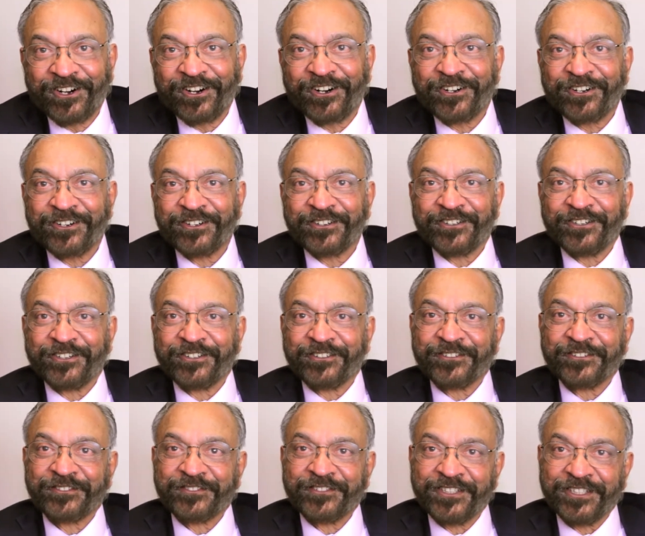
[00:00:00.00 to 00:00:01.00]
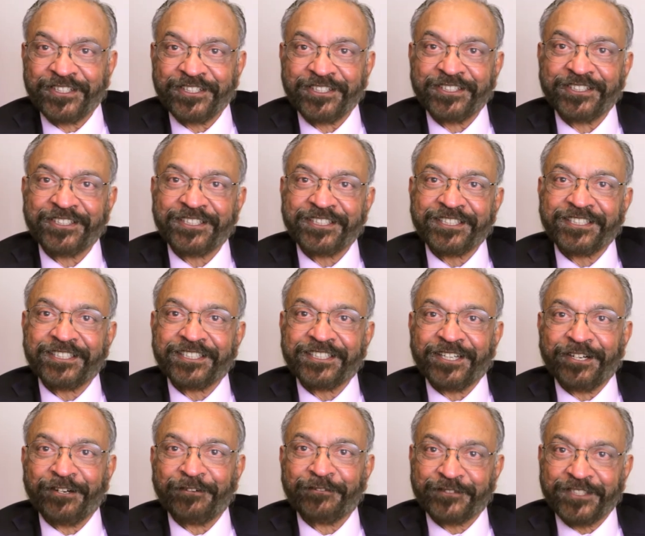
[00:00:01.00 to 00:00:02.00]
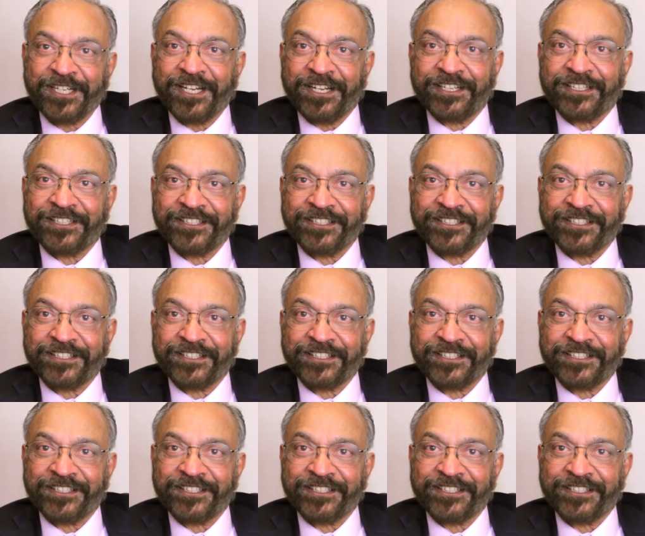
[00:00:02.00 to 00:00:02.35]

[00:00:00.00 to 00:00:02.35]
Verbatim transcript: of, uh, of TiE.